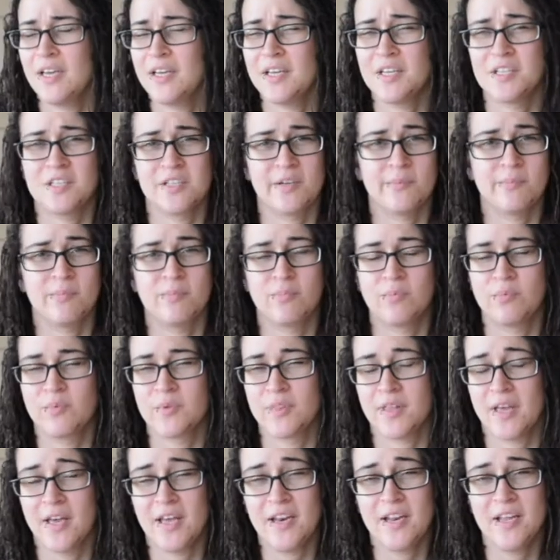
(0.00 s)
I end up
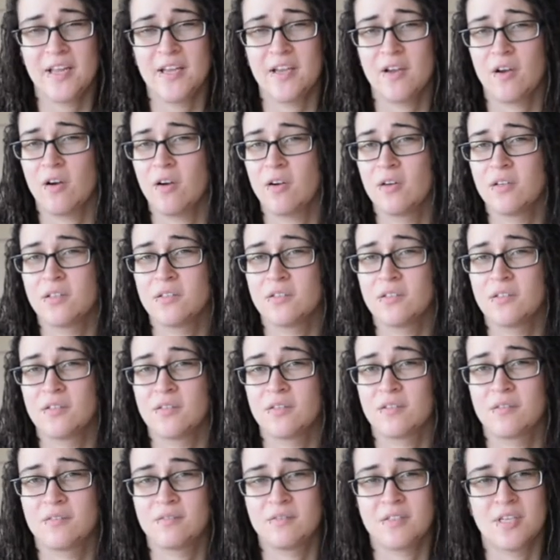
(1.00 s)
with a headache on
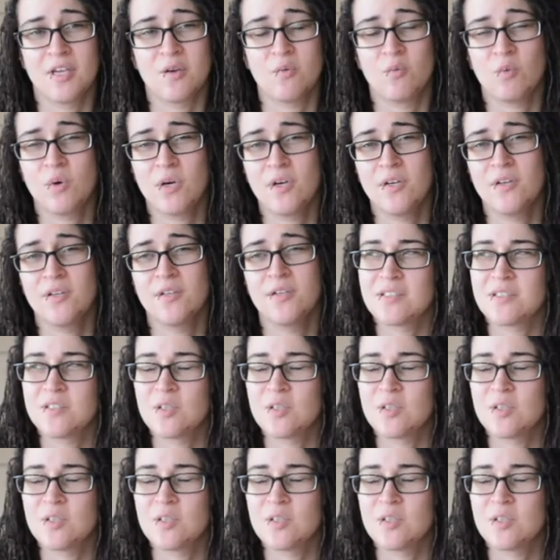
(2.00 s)
one,